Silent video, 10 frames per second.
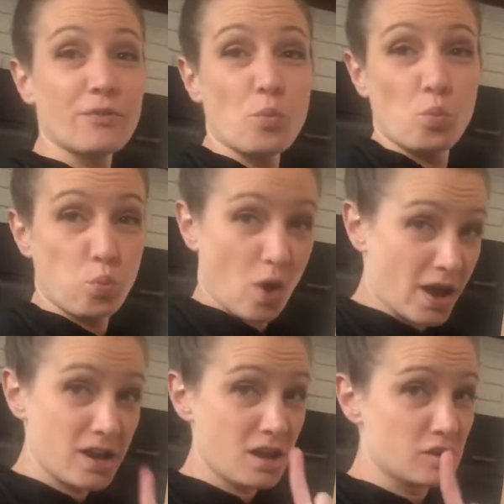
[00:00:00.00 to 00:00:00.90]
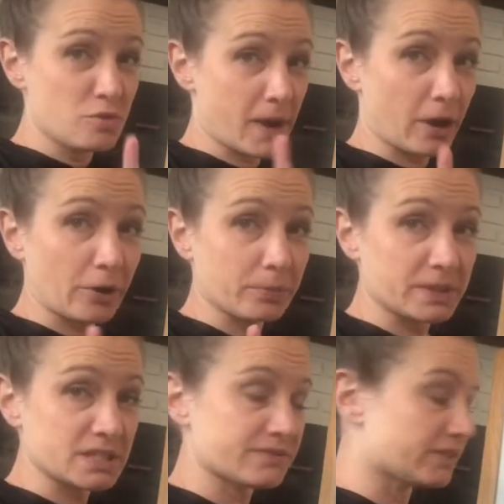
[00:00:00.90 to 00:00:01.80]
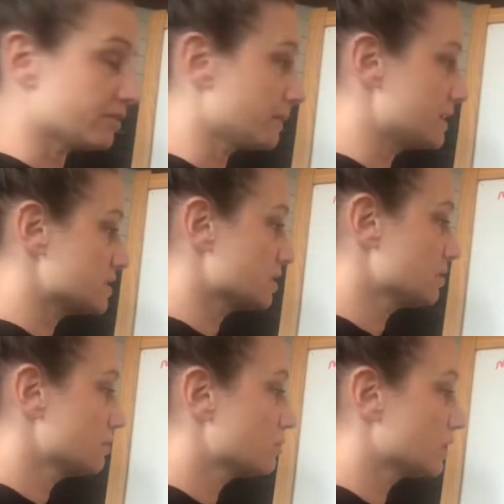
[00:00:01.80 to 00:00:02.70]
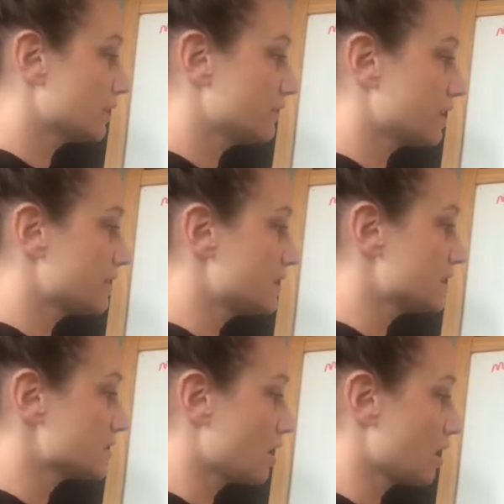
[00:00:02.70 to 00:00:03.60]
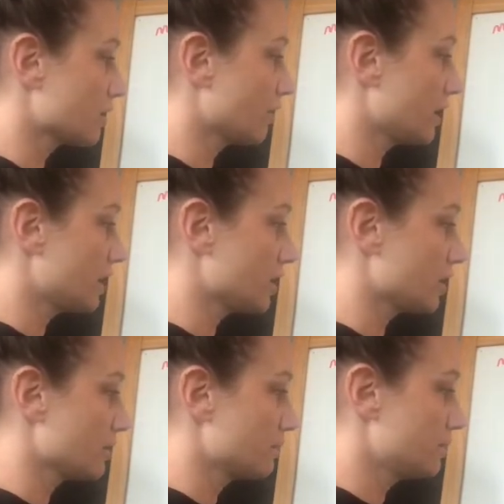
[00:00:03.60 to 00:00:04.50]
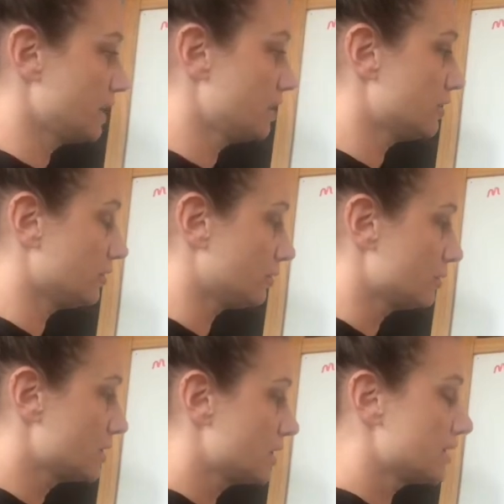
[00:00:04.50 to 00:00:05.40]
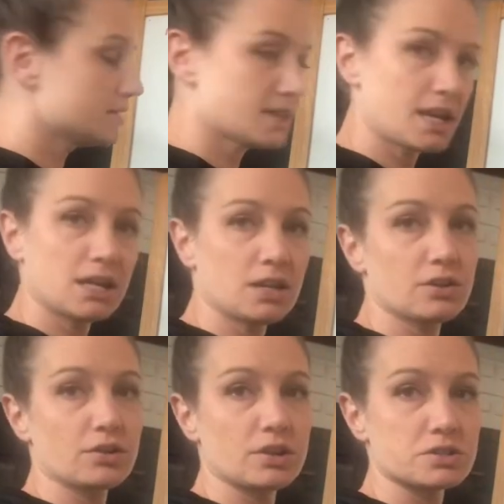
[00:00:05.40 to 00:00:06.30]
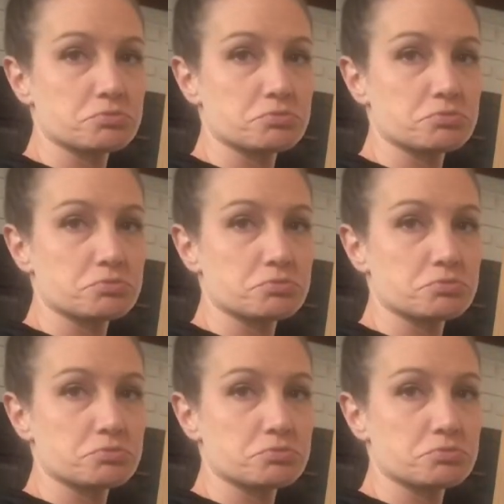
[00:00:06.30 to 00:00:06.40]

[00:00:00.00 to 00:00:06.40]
one numerical piece of information. We're given that this arc right here, PQ, is 80 degrees.